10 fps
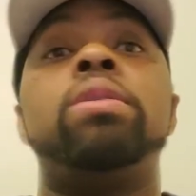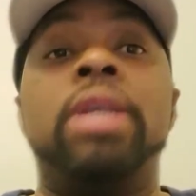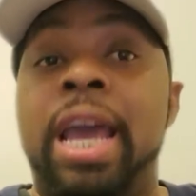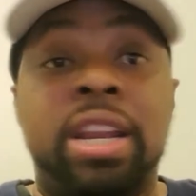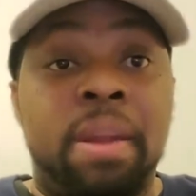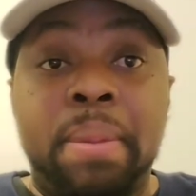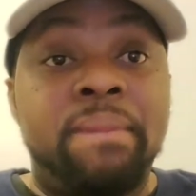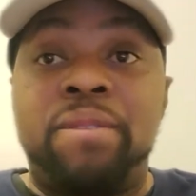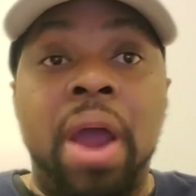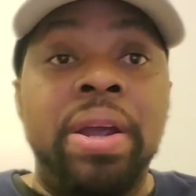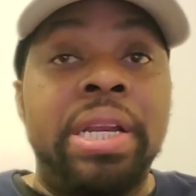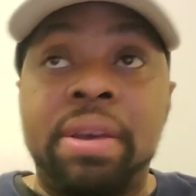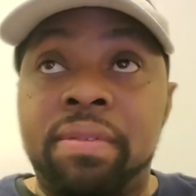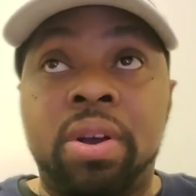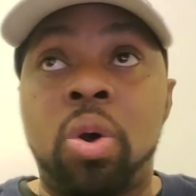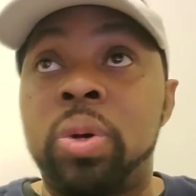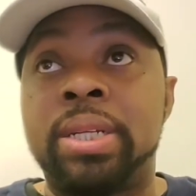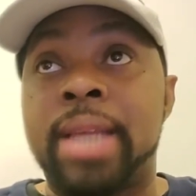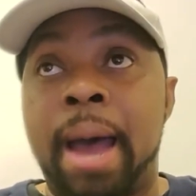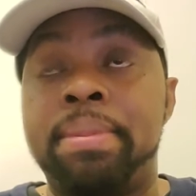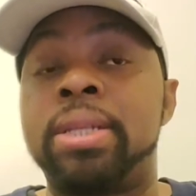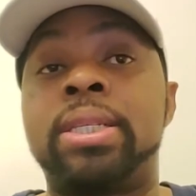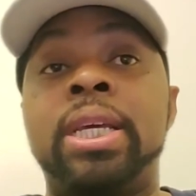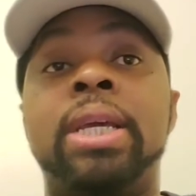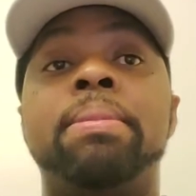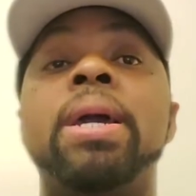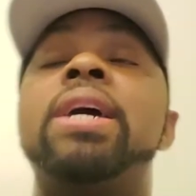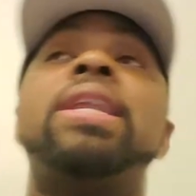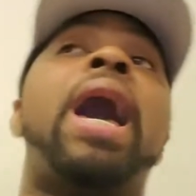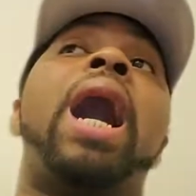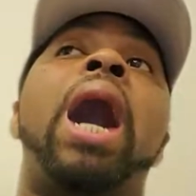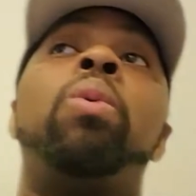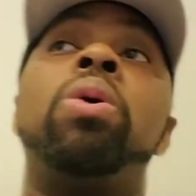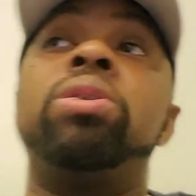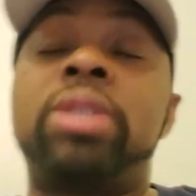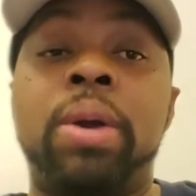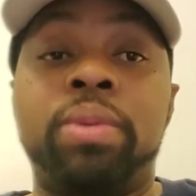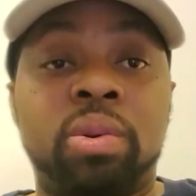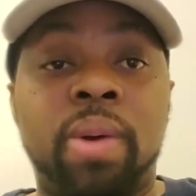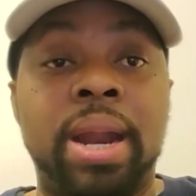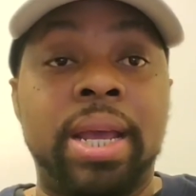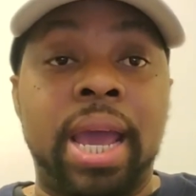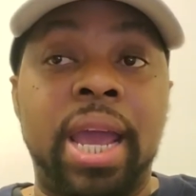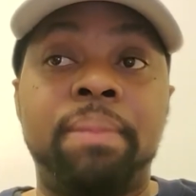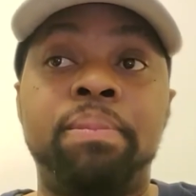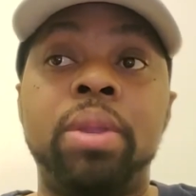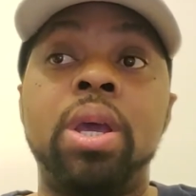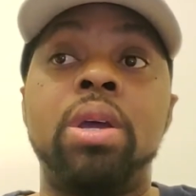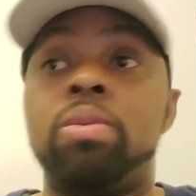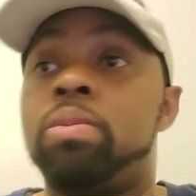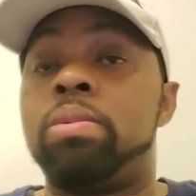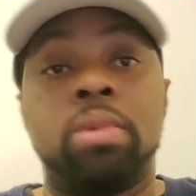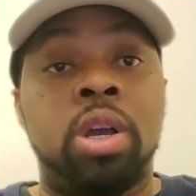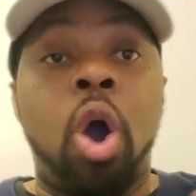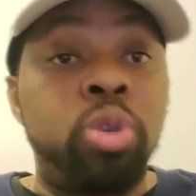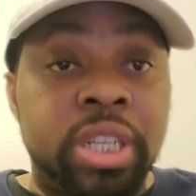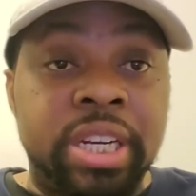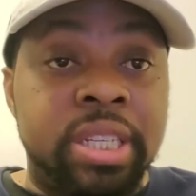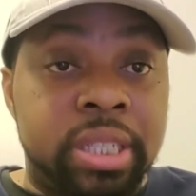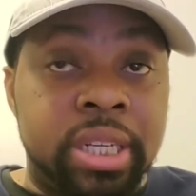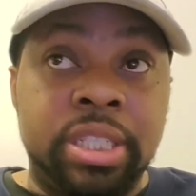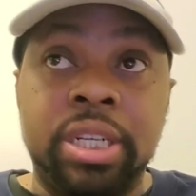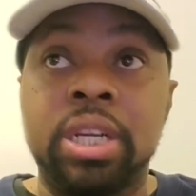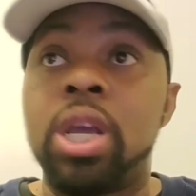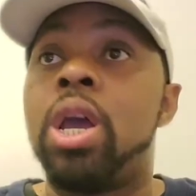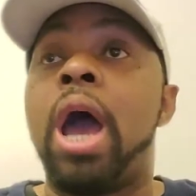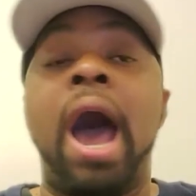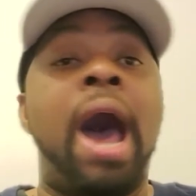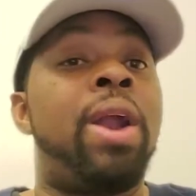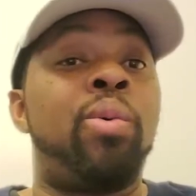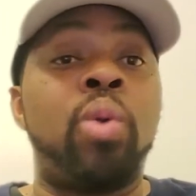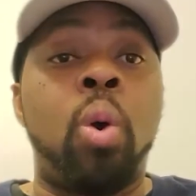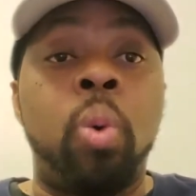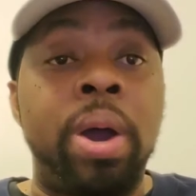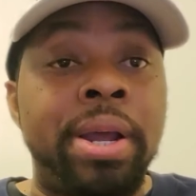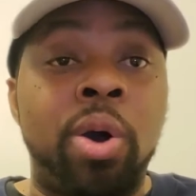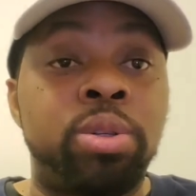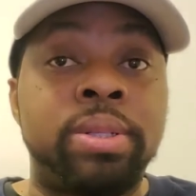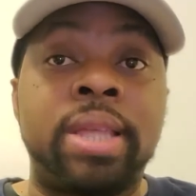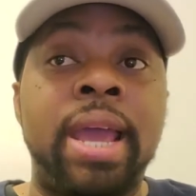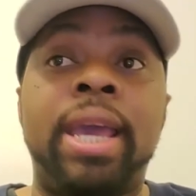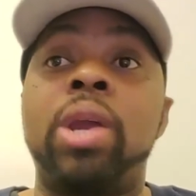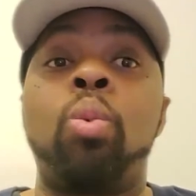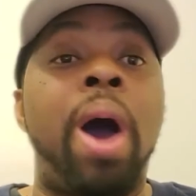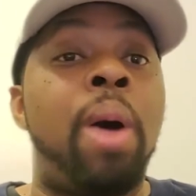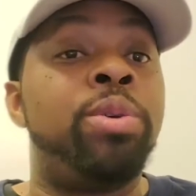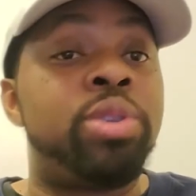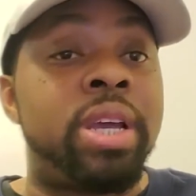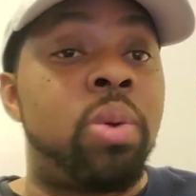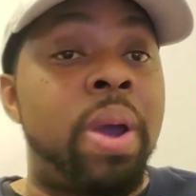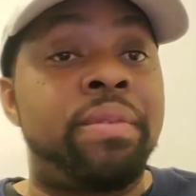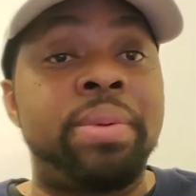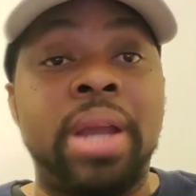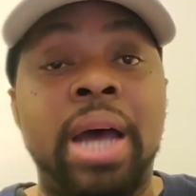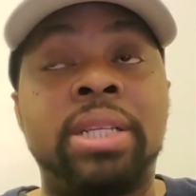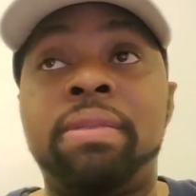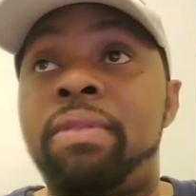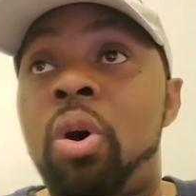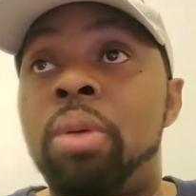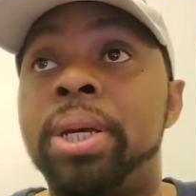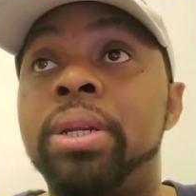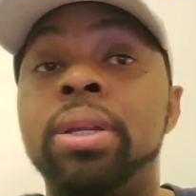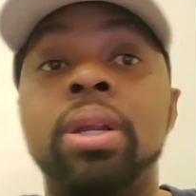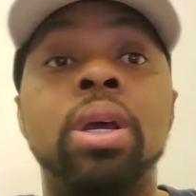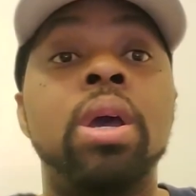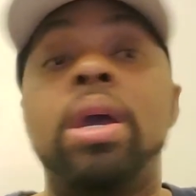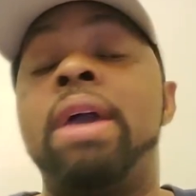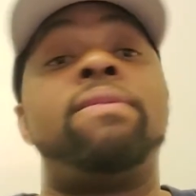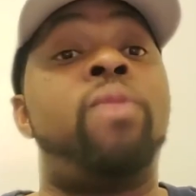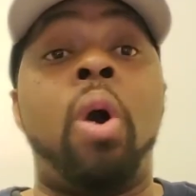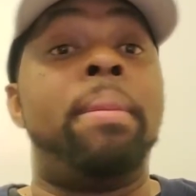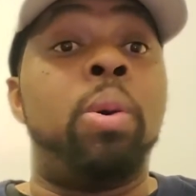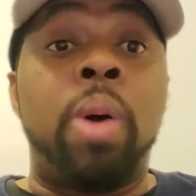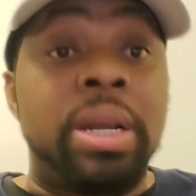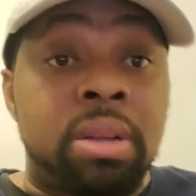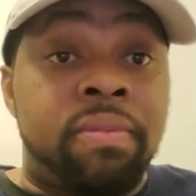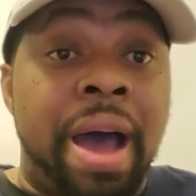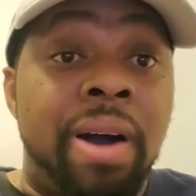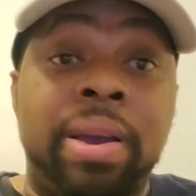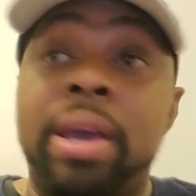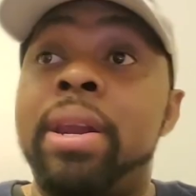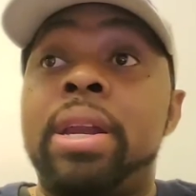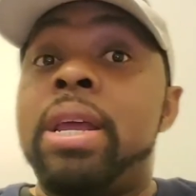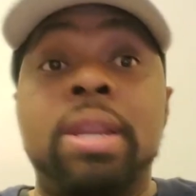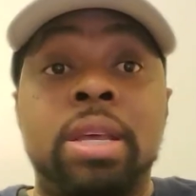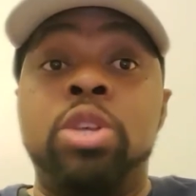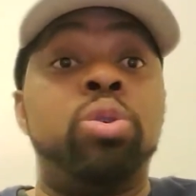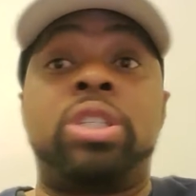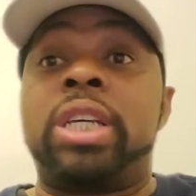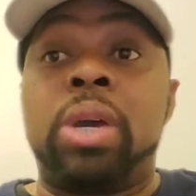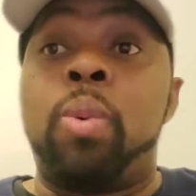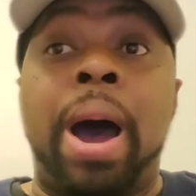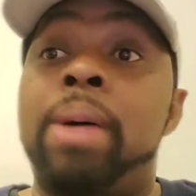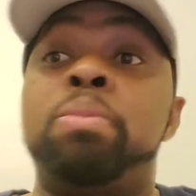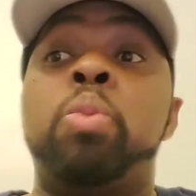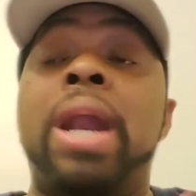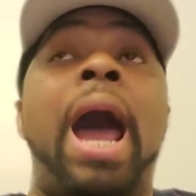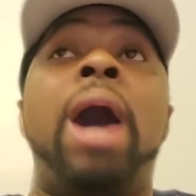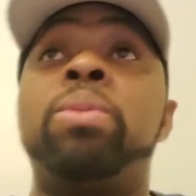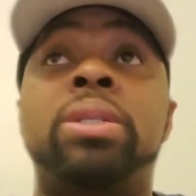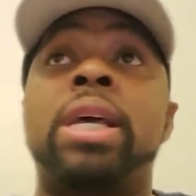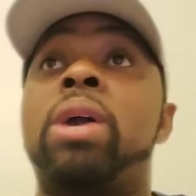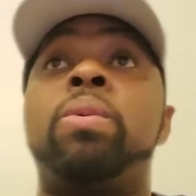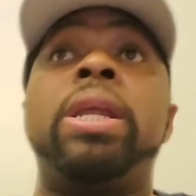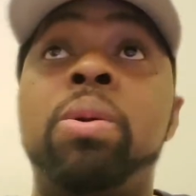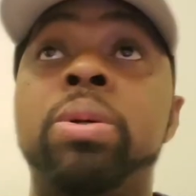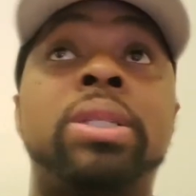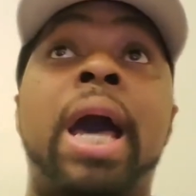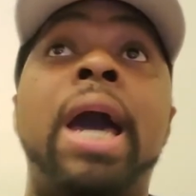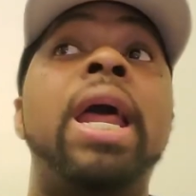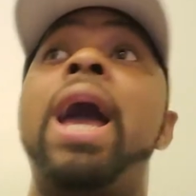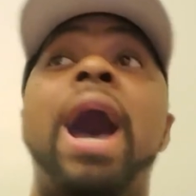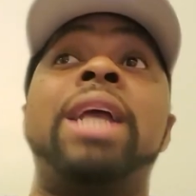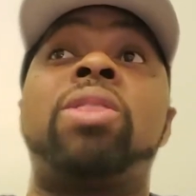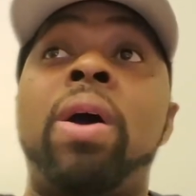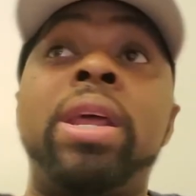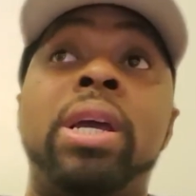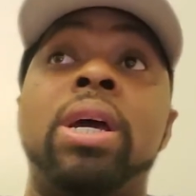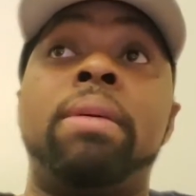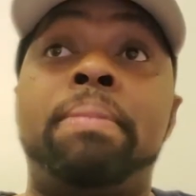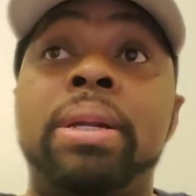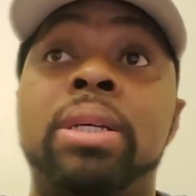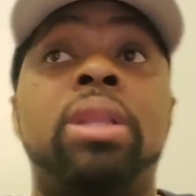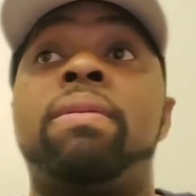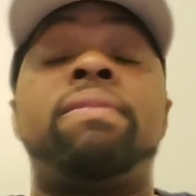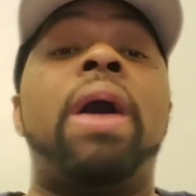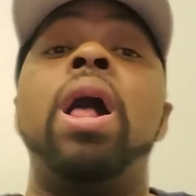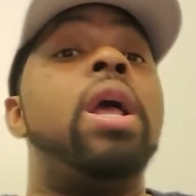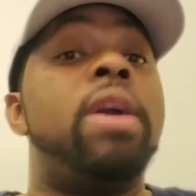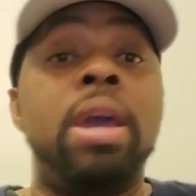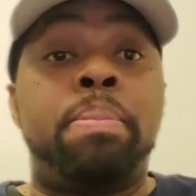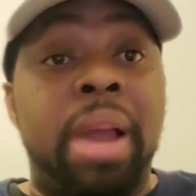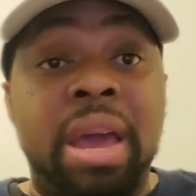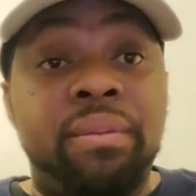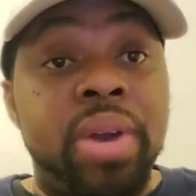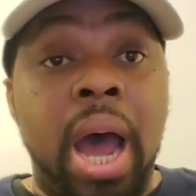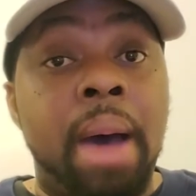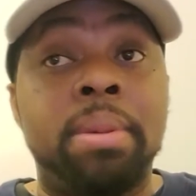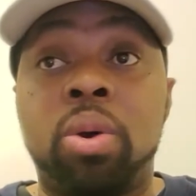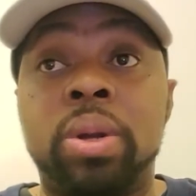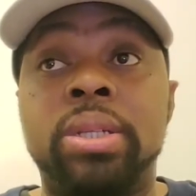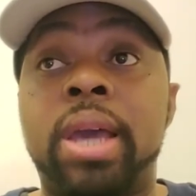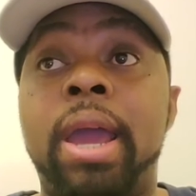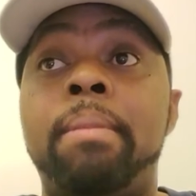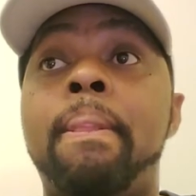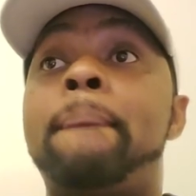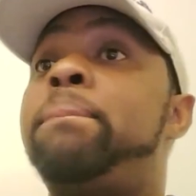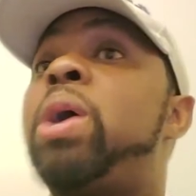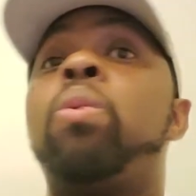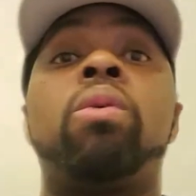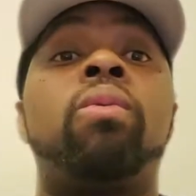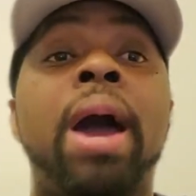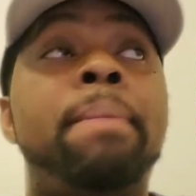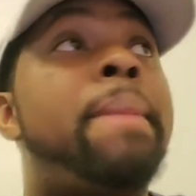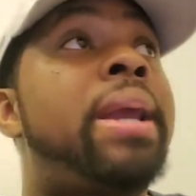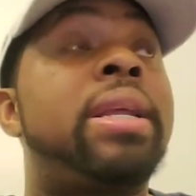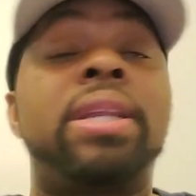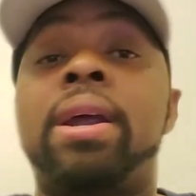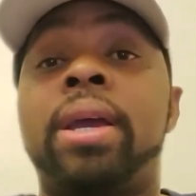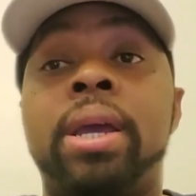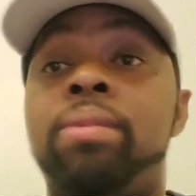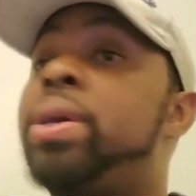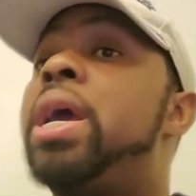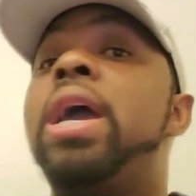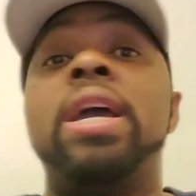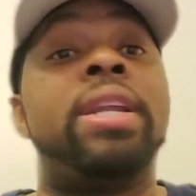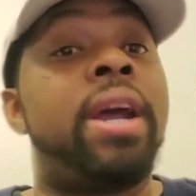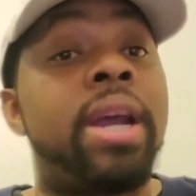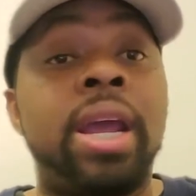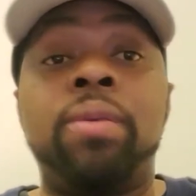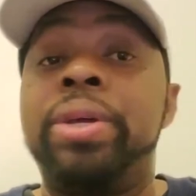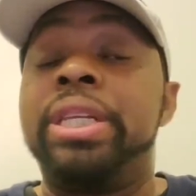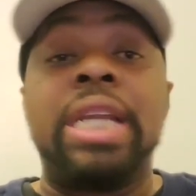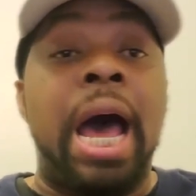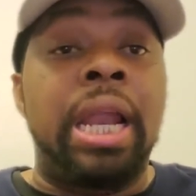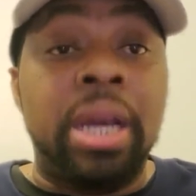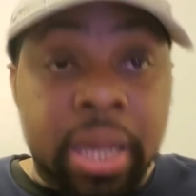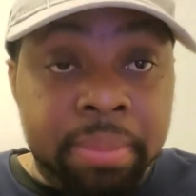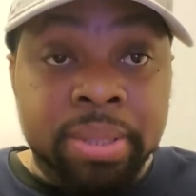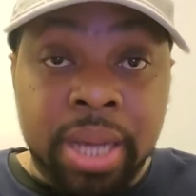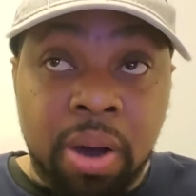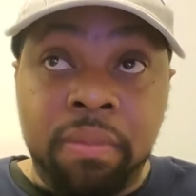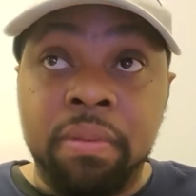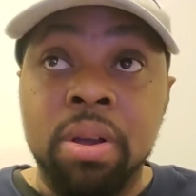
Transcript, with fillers: it'd be very difficult to stop this team. Now, I will say with the running game, coaching decision. I don't know what the coach was thinking. Why would you get away from D'Onta Foreman? And Foreman was a Falcon, and then you see why what I was thinking when he was signed. I thought he could have been something for the Falcon. He played phenomenal this game. They went right back to Derrick Henry, and Derrick Henry did not look himself.